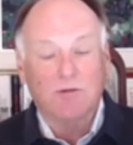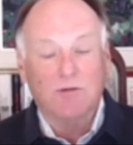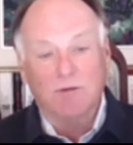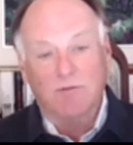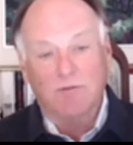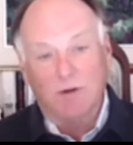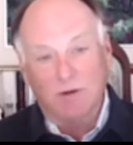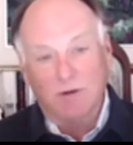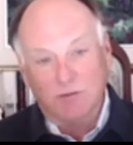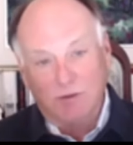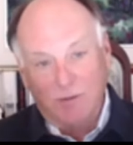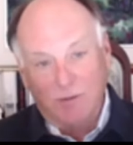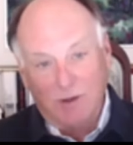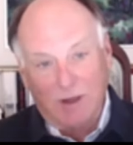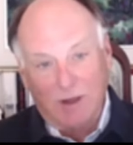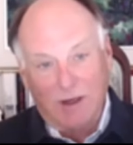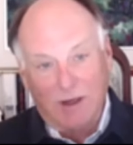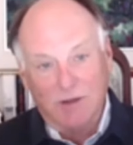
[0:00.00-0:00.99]
So folks go
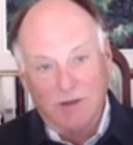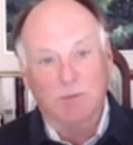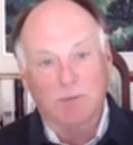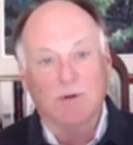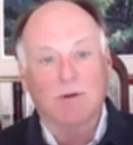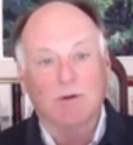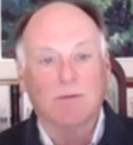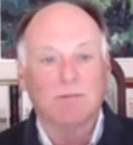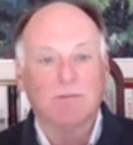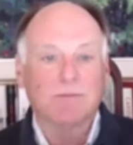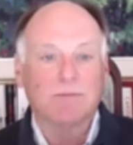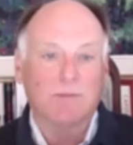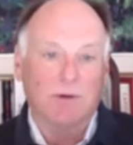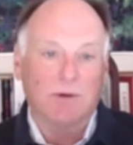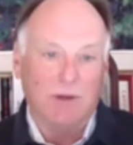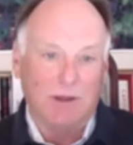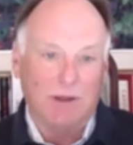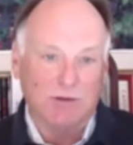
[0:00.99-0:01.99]
into hospital,
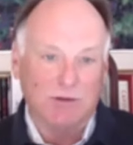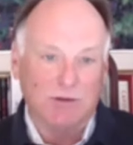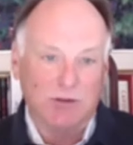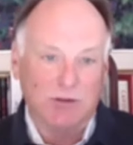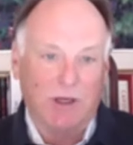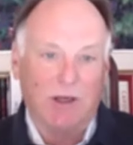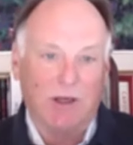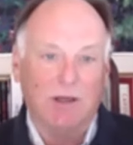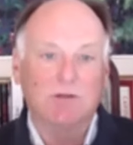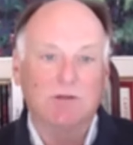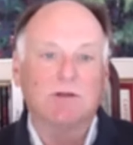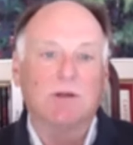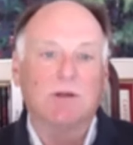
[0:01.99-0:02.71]
their needs change,